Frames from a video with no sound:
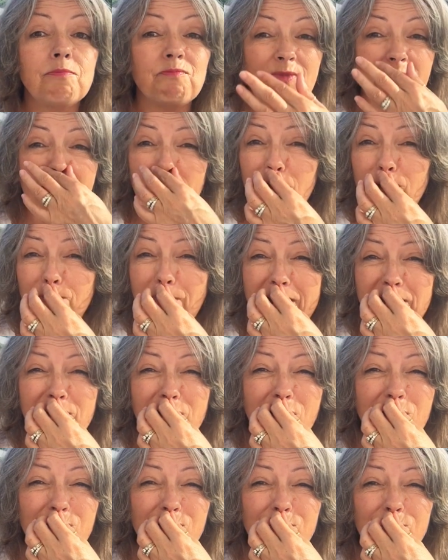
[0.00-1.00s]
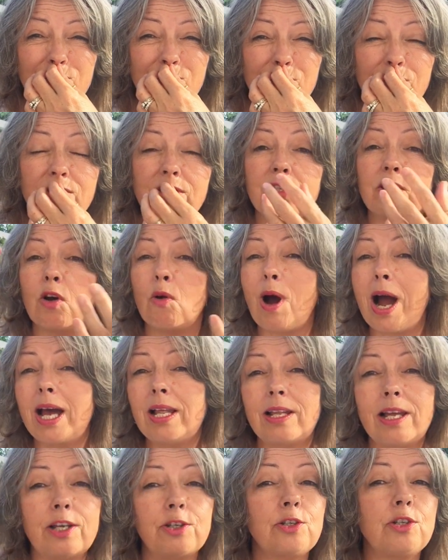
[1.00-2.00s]
hair on my nose, no
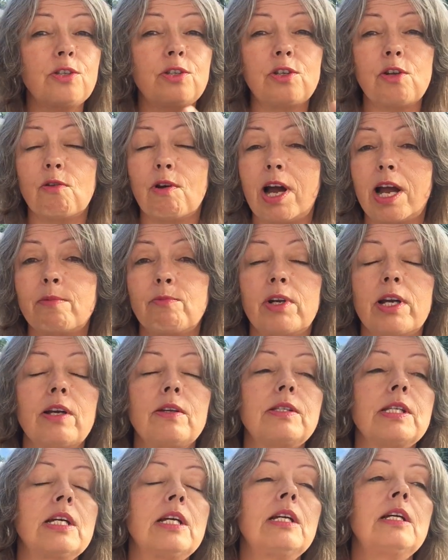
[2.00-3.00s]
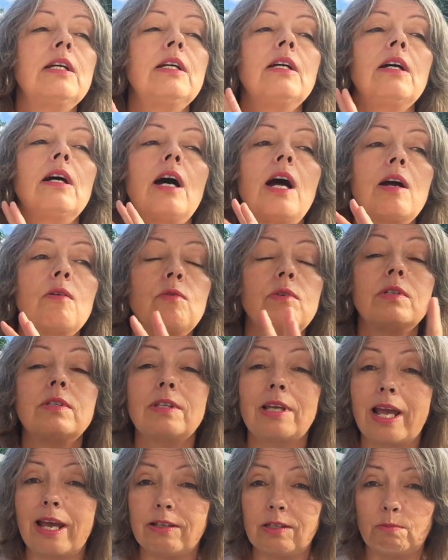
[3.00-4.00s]
eyelashes, no eyebrows. I was
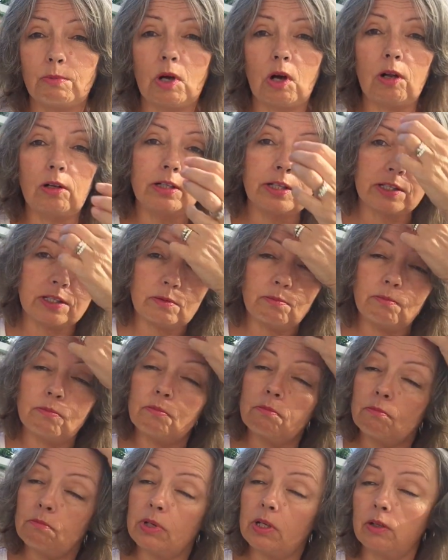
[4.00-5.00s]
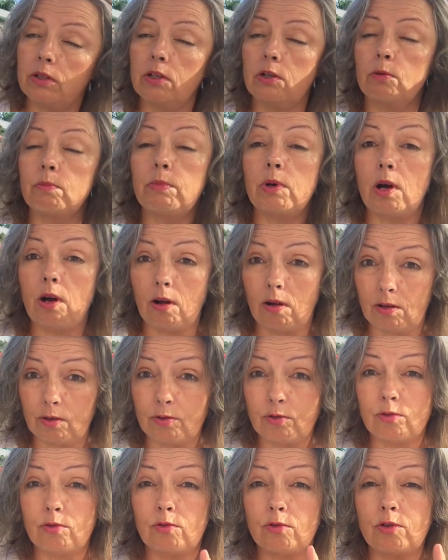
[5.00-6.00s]
as bald as a billiard ball,
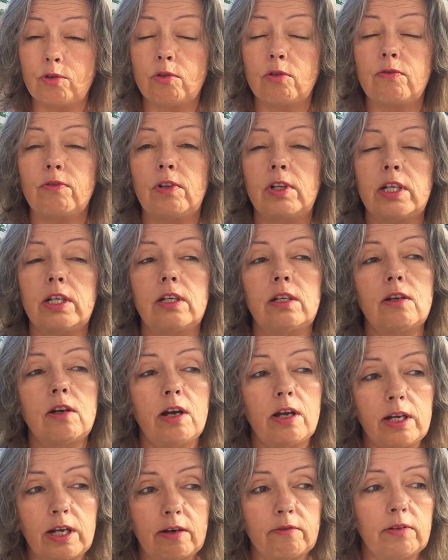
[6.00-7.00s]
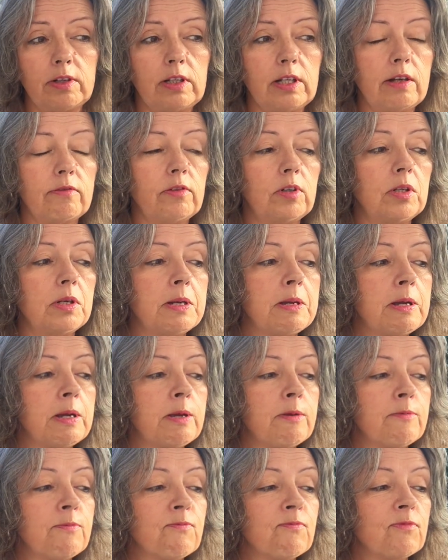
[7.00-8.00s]
truthfully, on every level.
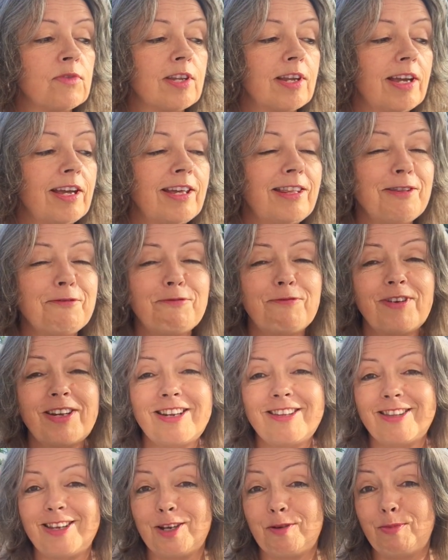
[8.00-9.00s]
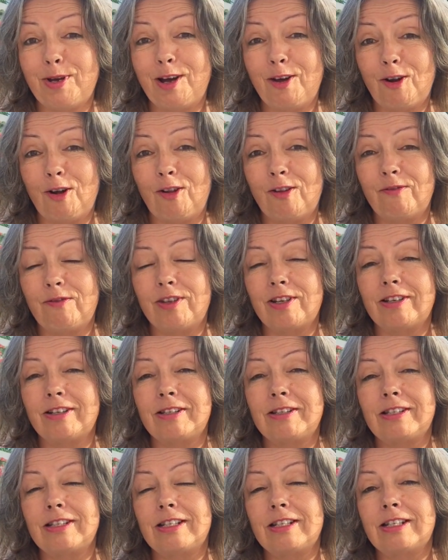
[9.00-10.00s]
And the funny thing about all of
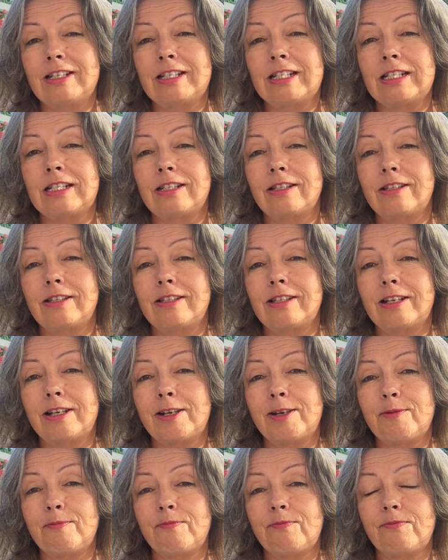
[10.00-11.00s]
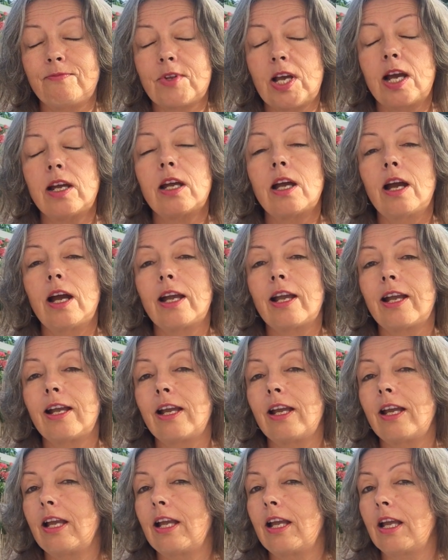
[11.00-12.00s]
this is um, I, I
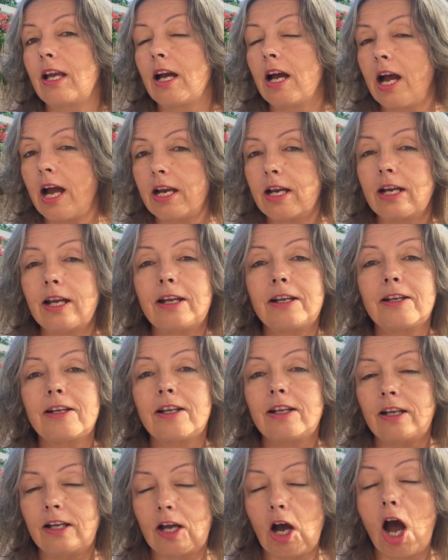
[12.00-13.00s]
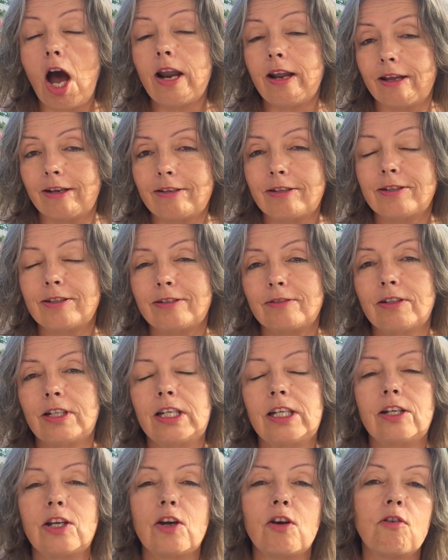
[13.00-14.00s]
kind of got it.
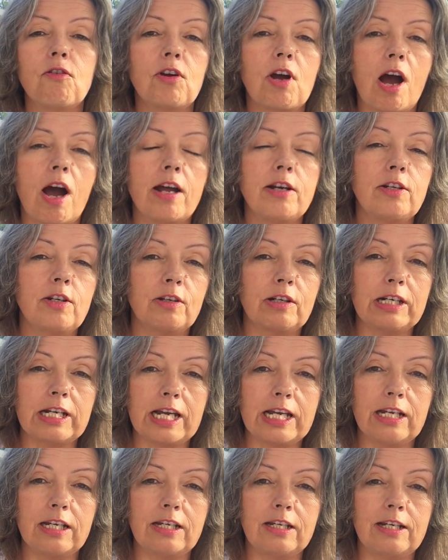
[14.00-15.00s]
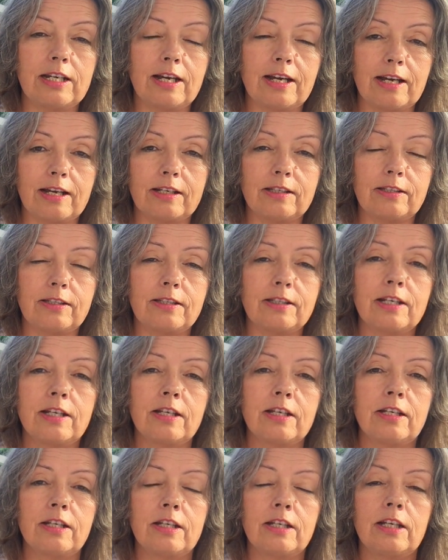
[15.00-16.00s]
You know, God created us
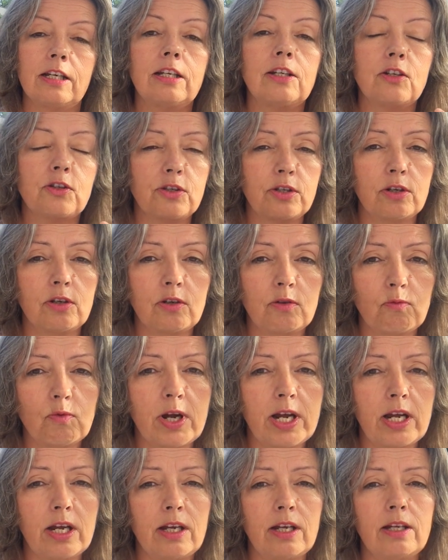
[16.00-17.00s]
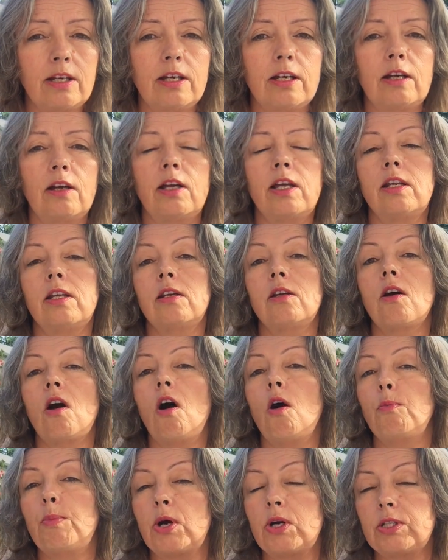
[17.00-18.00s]
in a certain way in
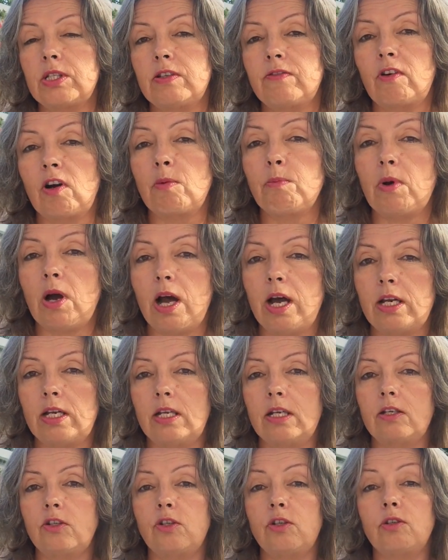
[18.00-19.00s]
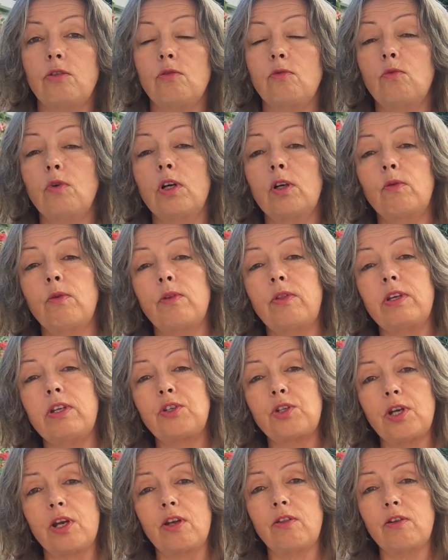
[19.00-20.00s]
all parts of our body to work with
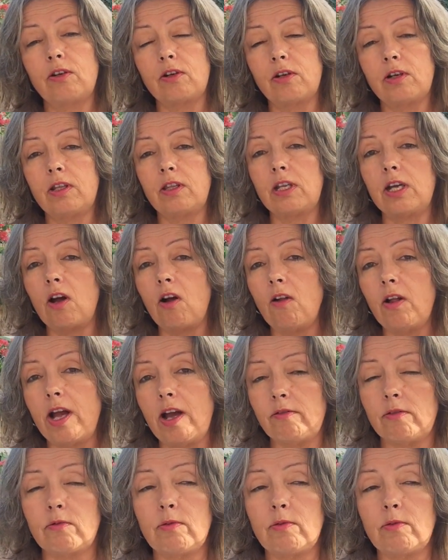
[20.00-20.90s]
each other and they all have a